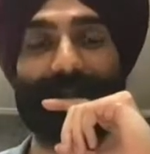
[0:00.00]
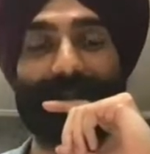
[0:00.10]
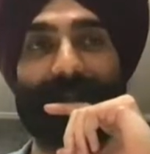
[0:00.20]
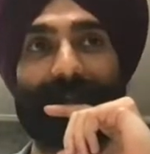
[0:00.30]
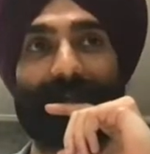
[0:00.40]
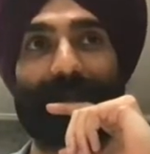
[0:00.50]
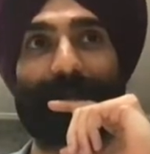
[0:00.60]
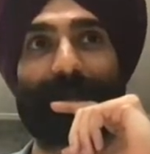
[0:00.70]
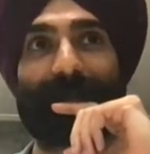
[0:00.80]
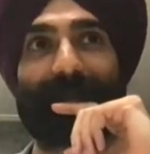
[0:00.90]
were talking about
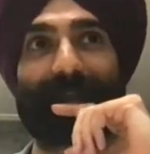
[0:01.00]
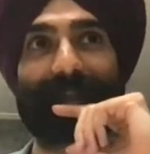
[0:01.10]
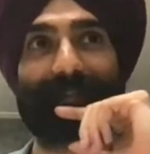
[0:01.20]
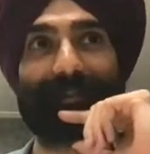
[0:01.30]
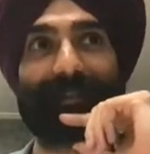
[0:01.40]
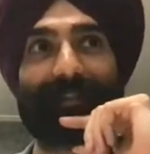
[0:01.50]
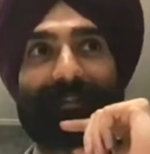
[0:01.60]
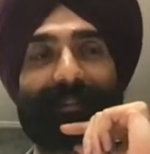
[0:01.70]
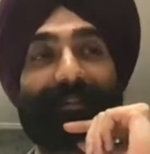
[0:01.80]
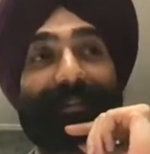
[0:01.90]
player cages, and
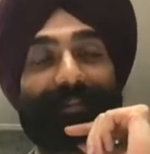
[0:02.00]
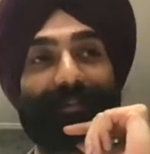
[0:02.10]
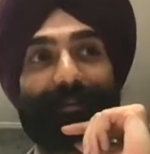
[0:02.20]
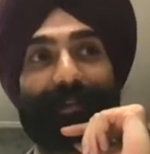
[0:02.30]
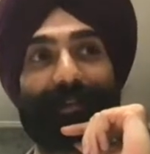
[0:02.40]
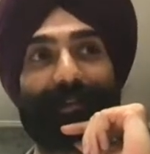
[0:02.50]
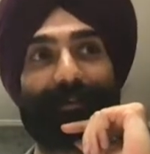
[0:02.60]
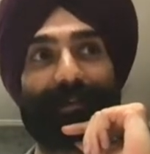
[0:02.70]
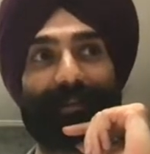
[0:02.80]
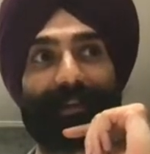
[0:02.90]
that's actually
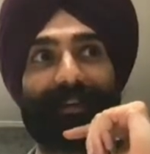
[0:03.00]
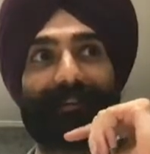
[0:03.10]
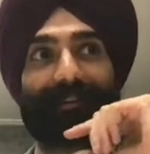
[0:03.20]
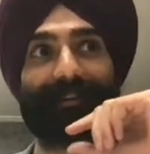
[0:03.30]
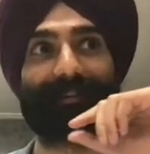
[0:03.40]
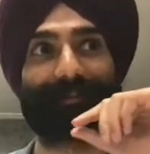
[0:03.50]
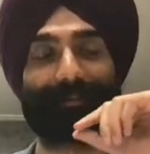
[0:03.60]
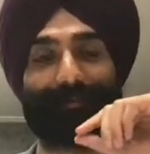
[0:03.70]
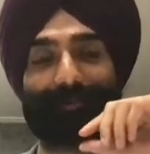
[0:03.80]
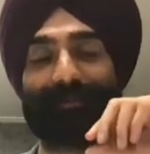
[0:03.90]
where the idea
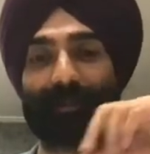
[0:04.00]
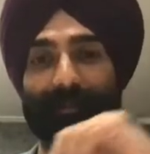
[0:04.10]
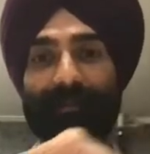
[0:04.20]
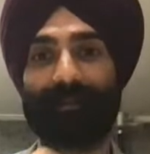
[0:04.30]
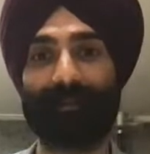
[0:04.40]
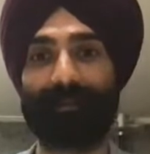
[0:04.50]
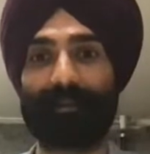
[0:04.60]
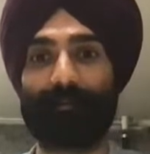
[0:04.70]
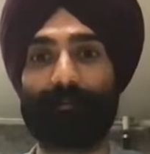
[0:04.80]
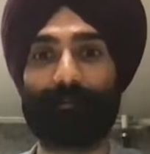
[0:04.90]
sort of started.
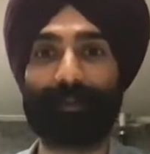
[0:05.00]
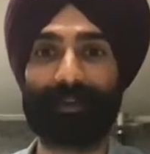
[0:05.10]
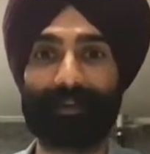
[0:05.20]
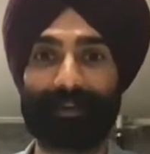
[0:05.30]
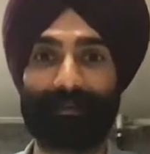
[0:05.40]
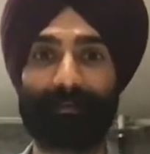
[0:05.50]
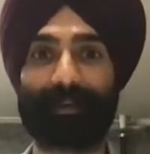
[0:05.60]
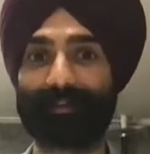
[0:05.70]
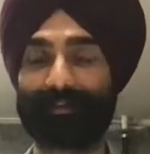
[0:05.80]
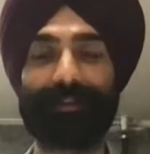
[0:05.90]

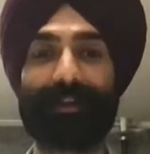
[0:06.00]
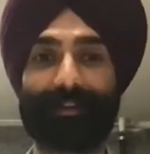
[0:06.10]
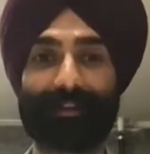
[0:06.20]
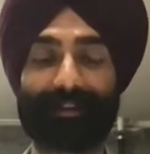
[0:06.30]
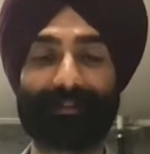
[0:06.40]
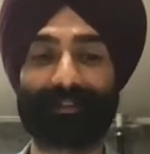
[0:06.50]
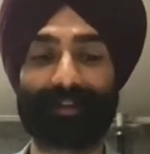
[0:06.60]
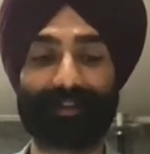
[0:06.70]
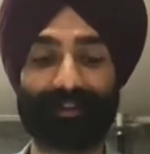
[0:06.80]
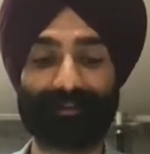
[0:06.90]
Because like I said,
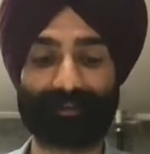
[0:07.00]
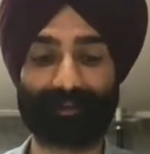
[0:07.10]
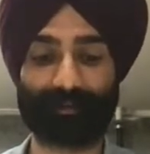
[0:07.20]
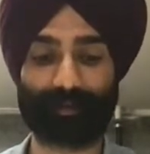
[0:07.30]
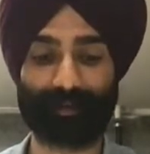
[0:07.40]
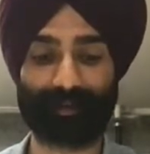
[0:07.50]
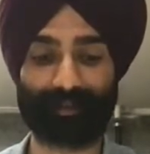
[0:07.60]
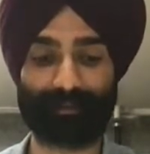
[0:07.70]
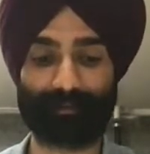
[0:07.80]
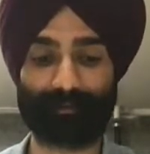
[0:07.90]
I started
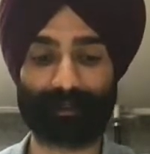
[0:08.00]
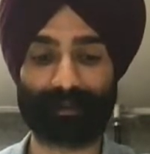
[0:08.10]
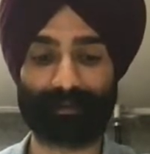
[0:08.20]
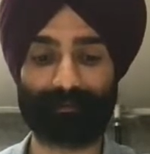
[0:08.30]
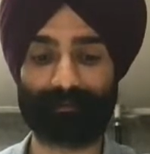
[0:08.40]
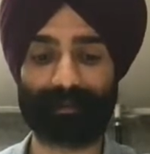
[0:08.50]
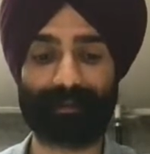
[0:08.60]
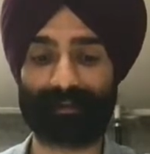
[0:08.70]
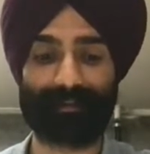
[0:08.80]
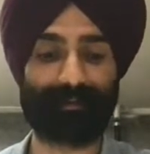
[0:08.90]
playing
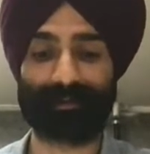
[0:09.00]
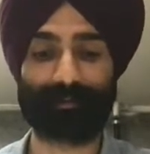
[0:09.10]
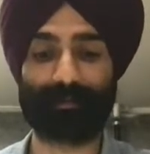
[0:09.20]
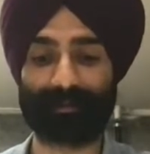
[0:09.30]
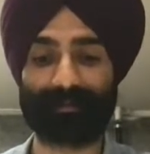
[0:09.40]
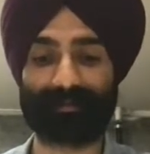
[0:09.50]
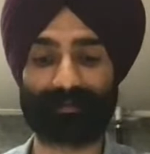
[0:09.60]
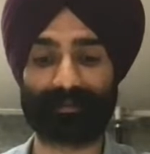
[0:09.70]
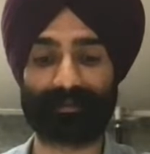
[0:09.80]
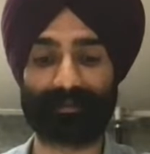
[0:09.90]
hockey a couple years
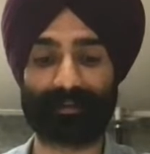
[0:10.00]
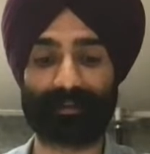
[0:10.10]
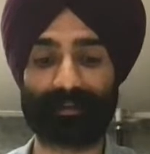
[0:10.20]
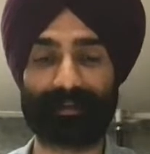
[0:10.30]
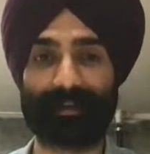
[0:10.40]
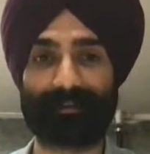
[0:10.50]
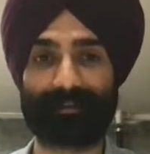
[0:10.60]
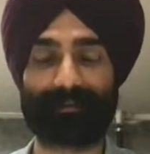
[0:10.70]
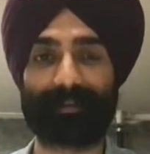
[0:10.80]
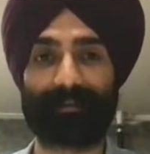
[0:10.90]
ago as a
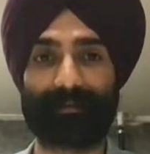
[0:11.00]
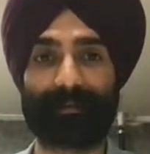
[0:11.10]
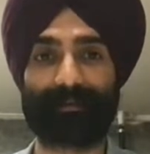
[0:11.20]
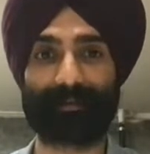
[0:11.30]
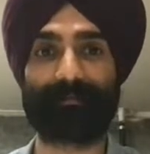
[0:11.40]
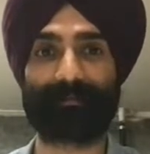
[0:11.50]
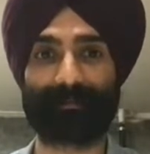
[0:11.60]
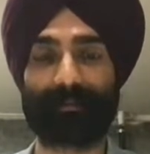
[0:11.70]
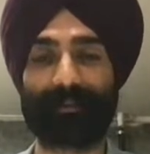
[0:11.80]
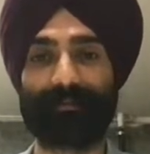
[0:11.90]
skater myself,
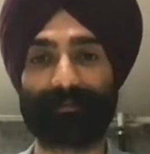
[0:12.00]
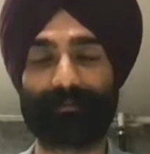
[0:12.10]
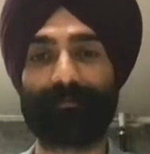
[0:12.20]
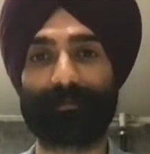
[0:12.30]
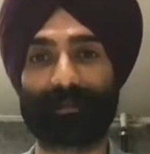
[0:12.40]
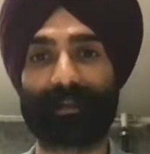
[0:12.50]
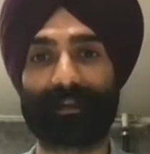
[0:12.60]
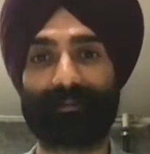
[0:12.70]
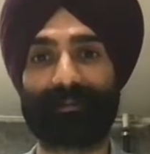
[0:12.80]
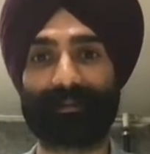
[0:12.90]
so I used the full
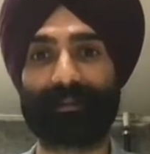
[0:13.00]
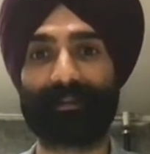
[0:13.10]
cage,